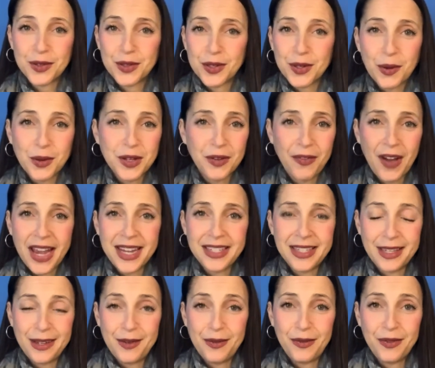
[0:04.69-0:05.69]
so
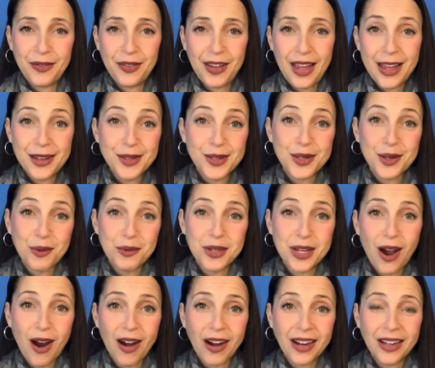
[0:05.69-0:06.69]
divisive and so
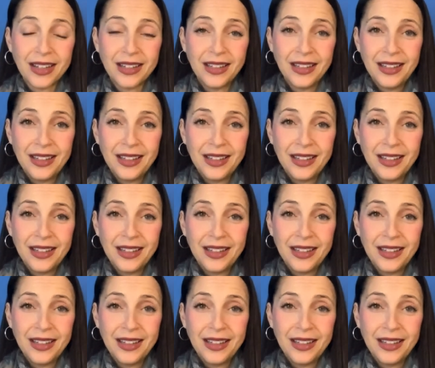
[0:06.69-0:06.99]
dark.